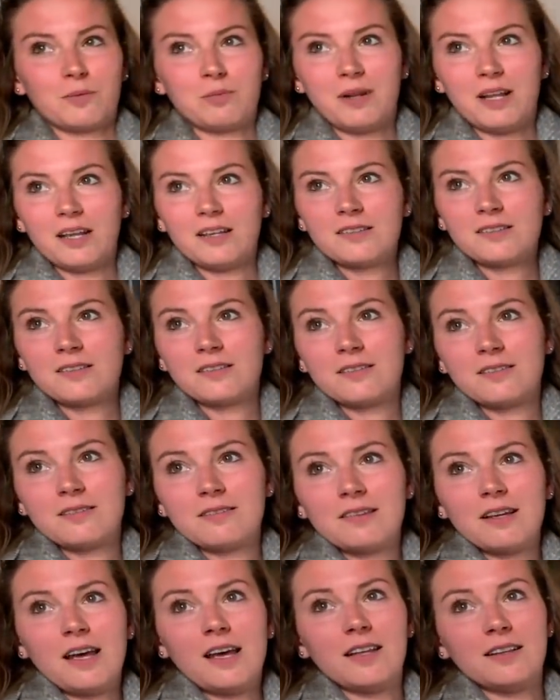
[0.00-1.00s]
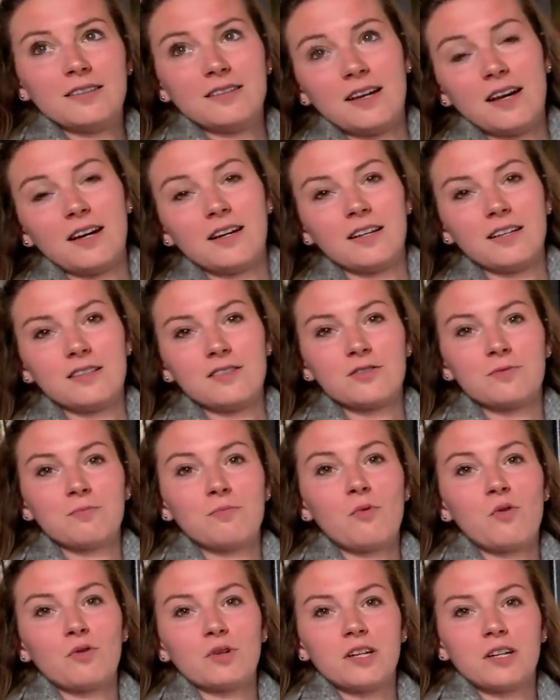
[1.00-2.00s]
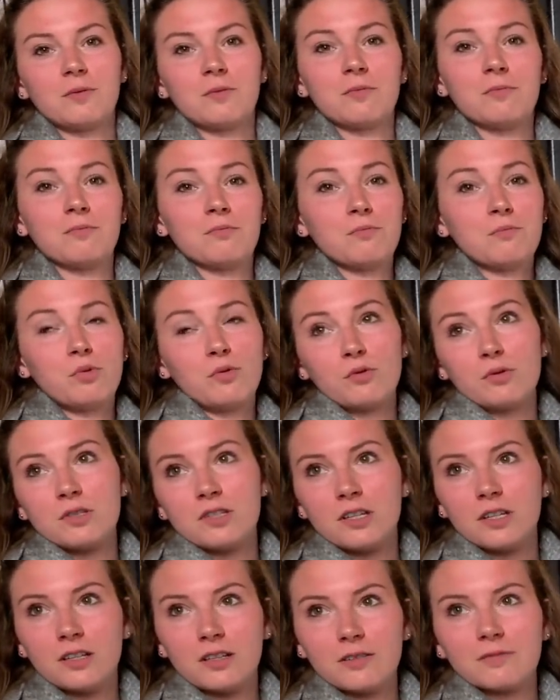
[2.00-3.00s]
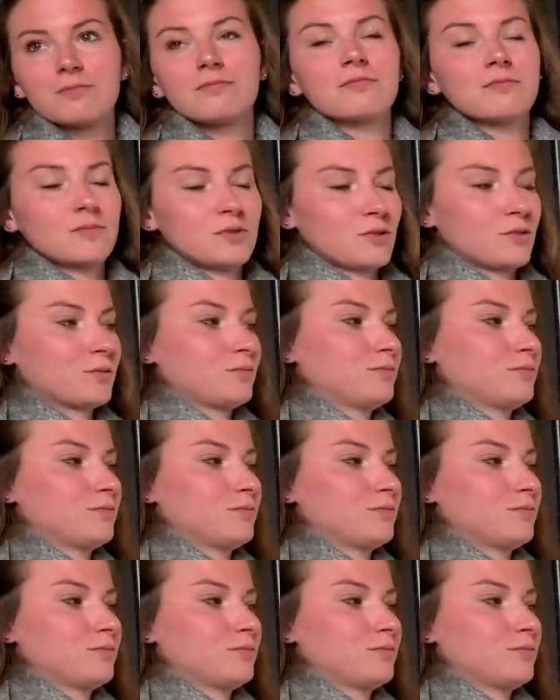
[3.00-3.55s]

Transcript: place, and there it's modern building. So.